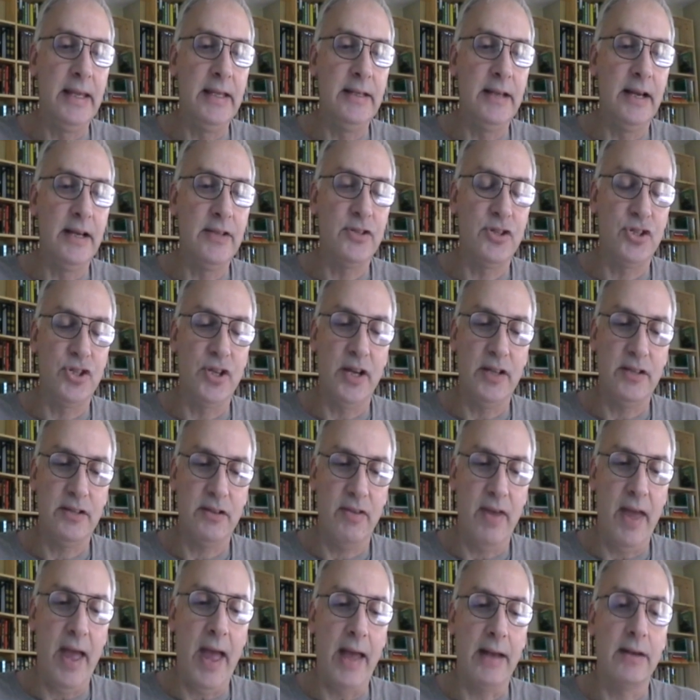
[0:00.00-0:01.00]
he does
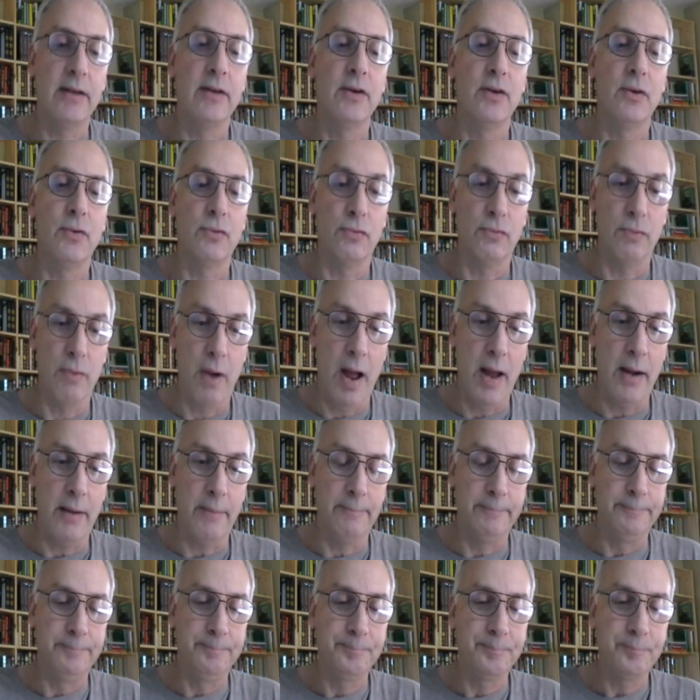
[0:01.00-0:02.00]
just that,
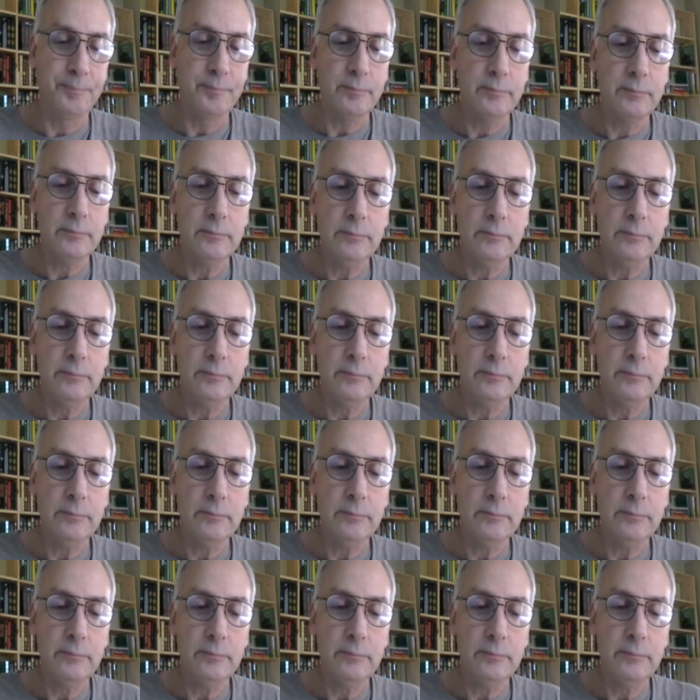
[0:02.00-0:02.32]
run.